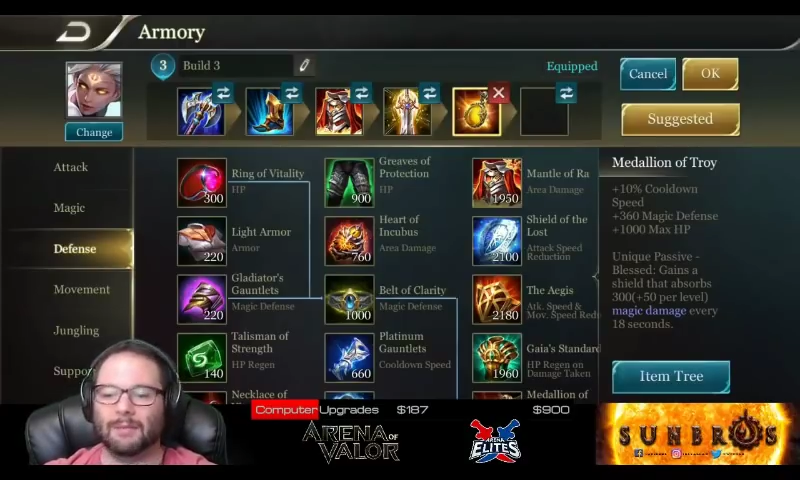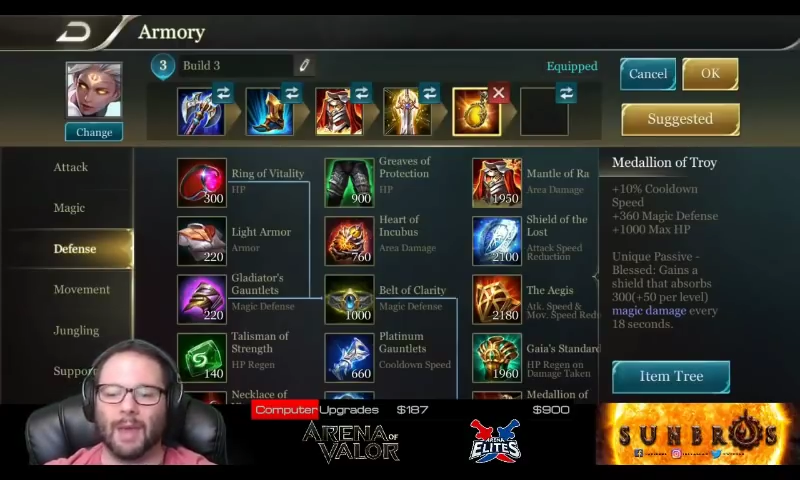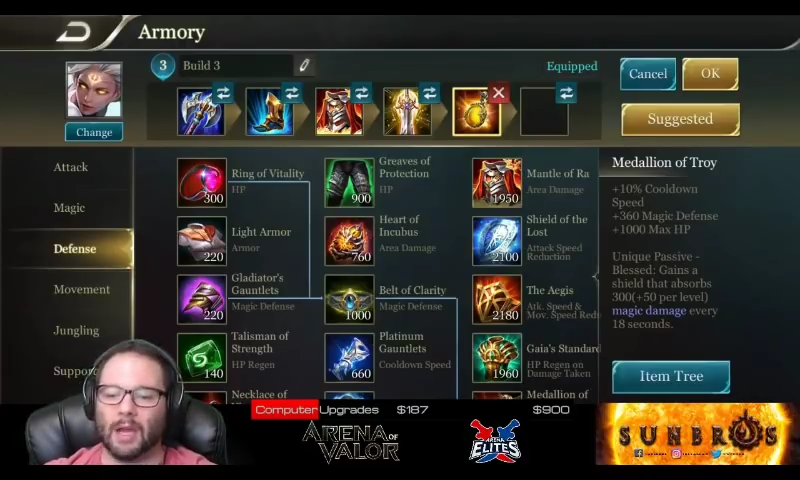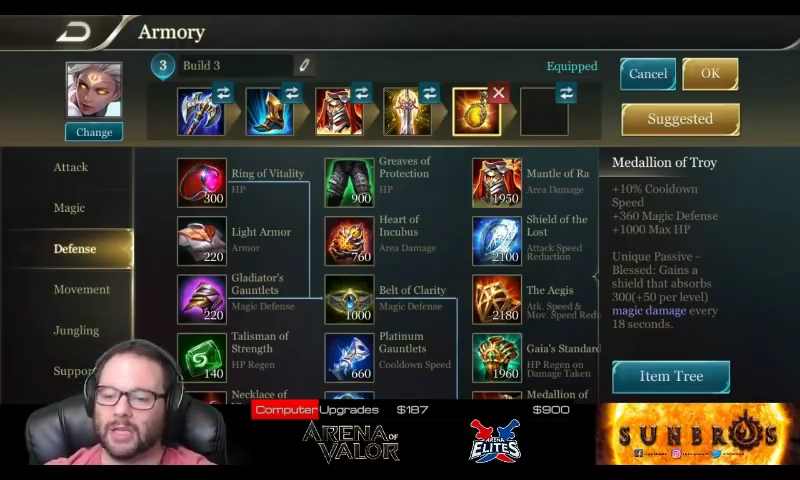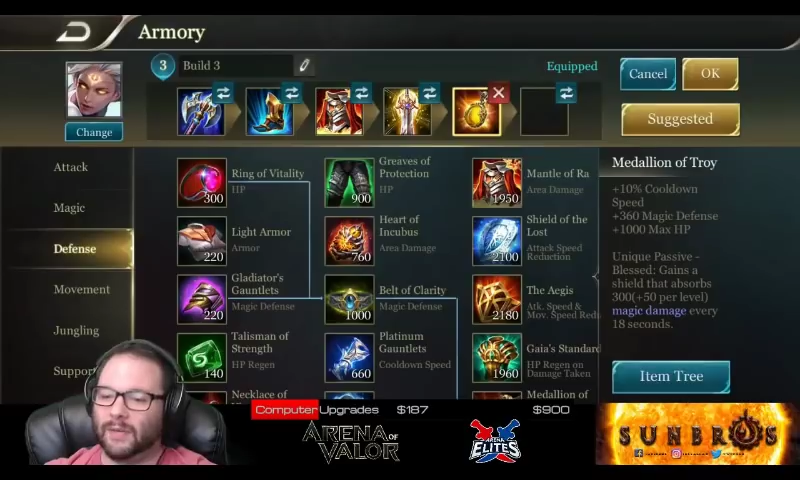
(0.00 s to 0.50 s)

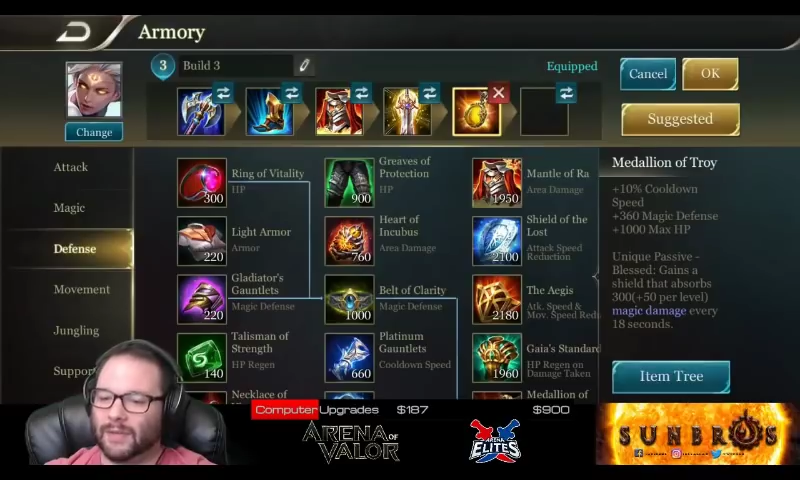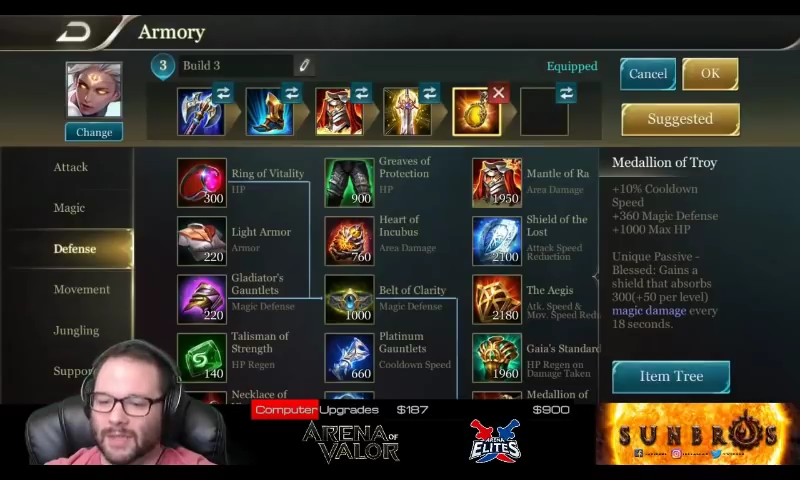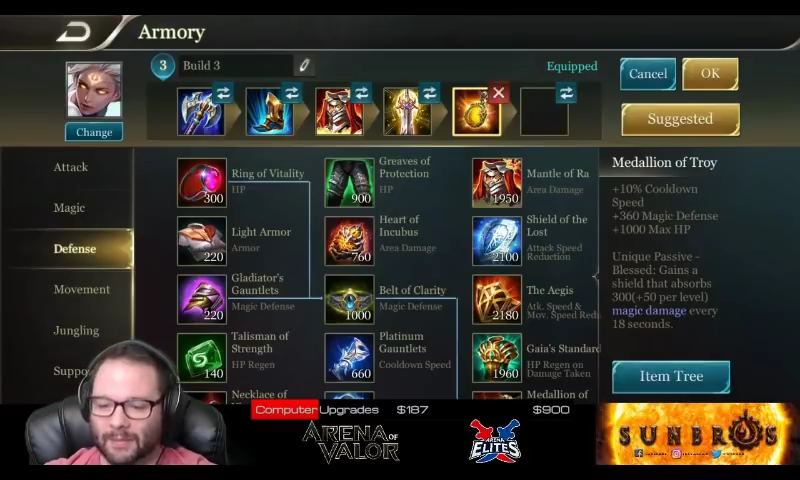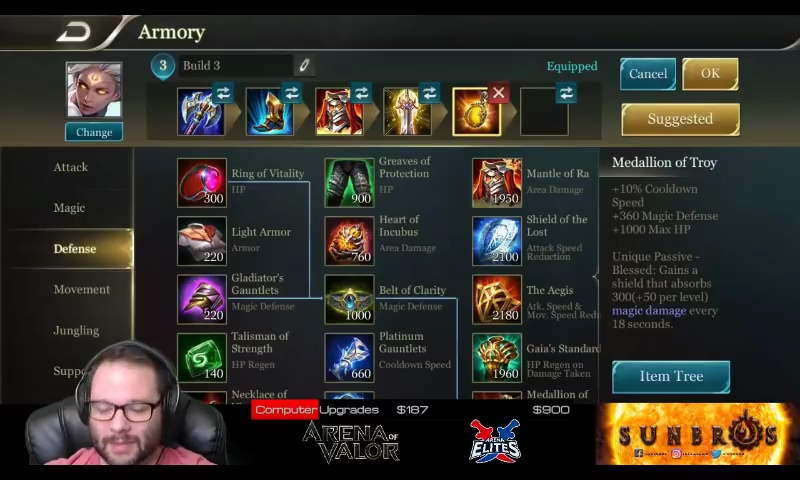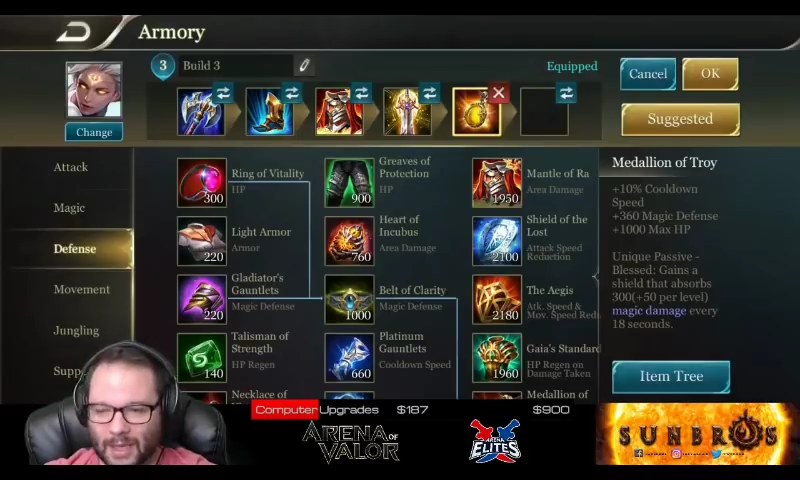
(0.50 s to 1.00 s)
magic defense
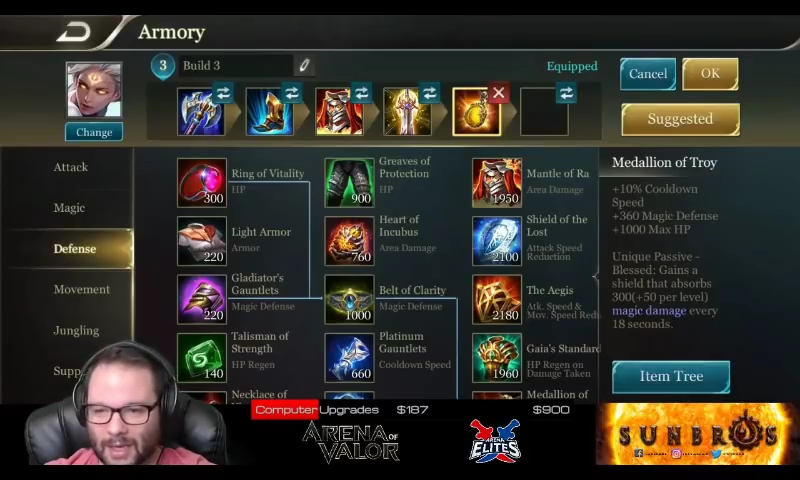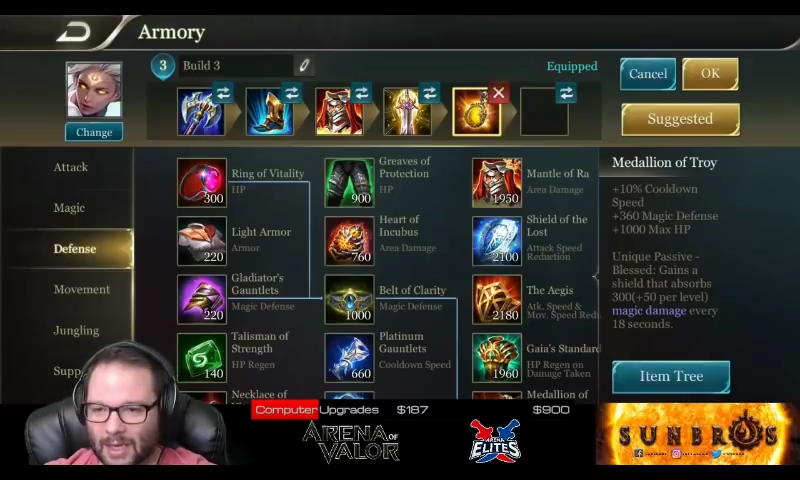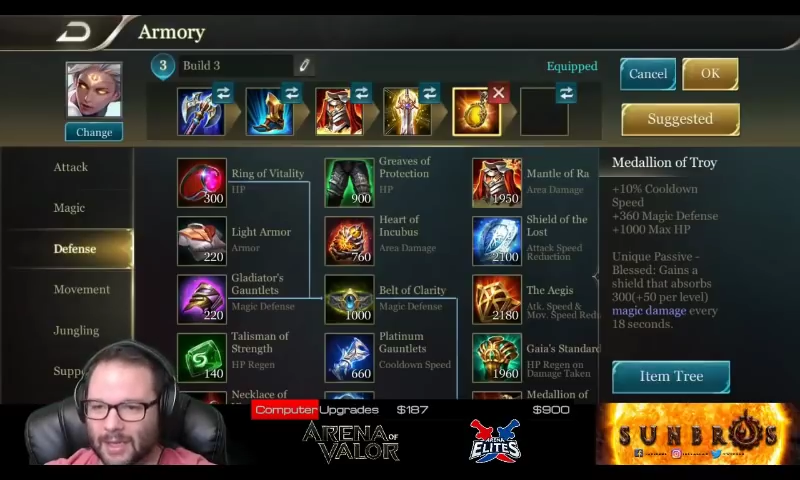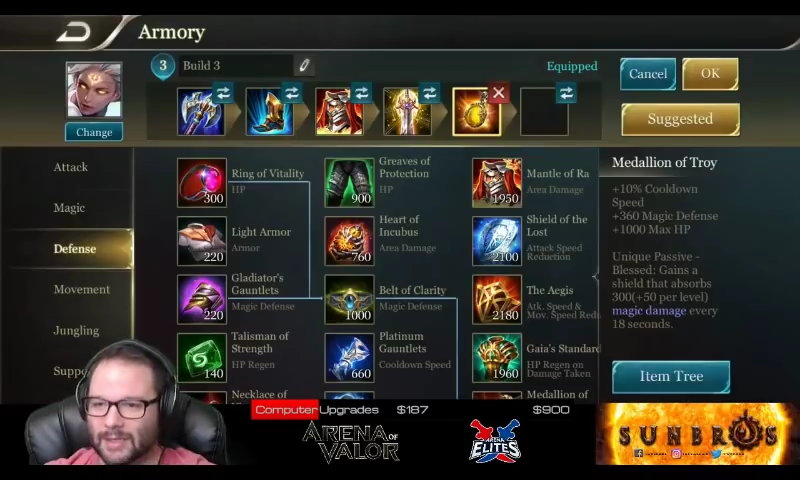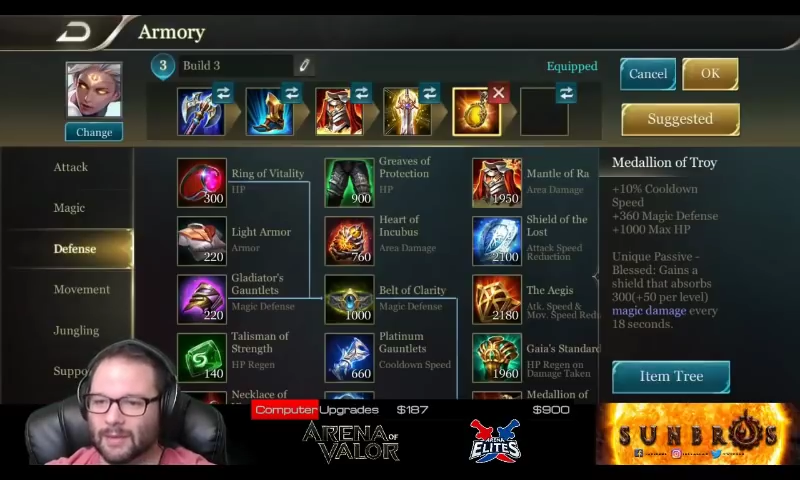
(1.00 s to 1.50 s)
comes in
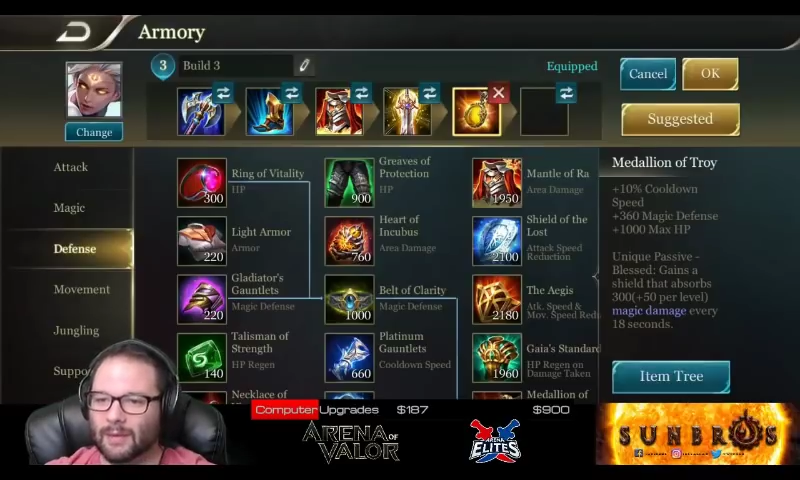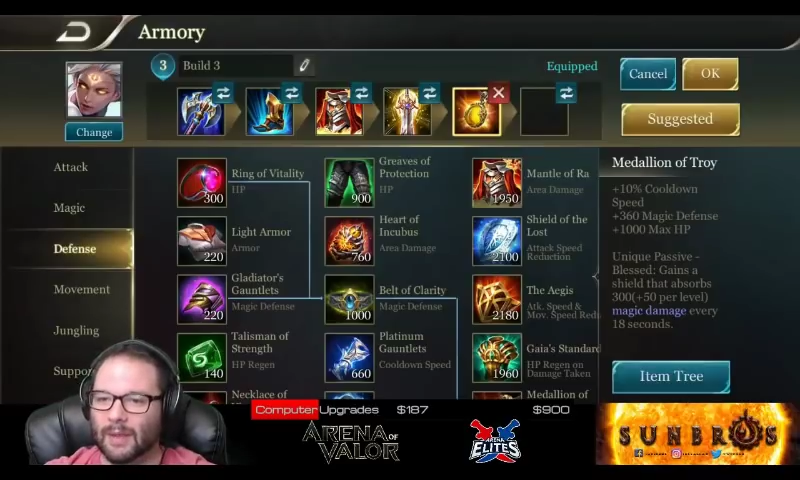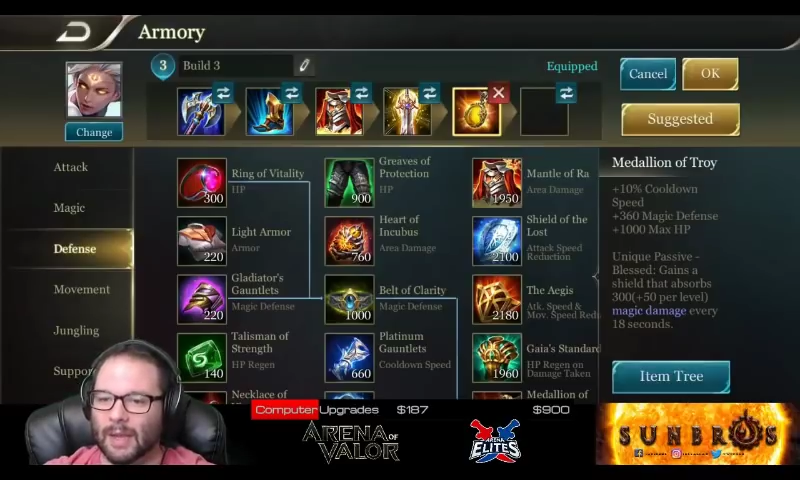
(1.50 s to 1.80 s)
handy because